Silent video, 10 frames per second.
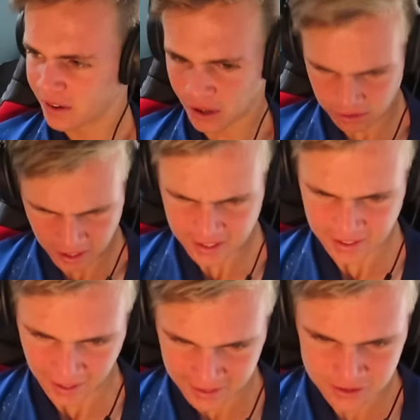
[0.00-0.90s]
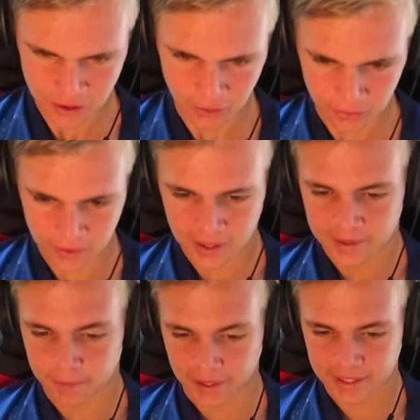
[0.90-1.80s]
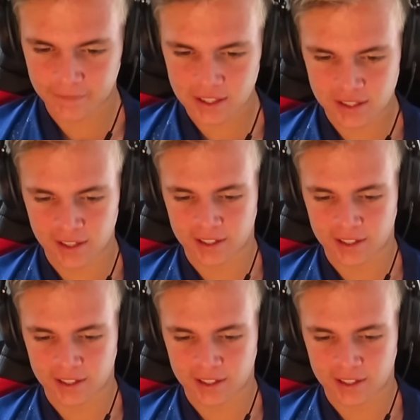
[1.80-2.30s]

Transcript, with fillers: I'll take that, let's go. But give us another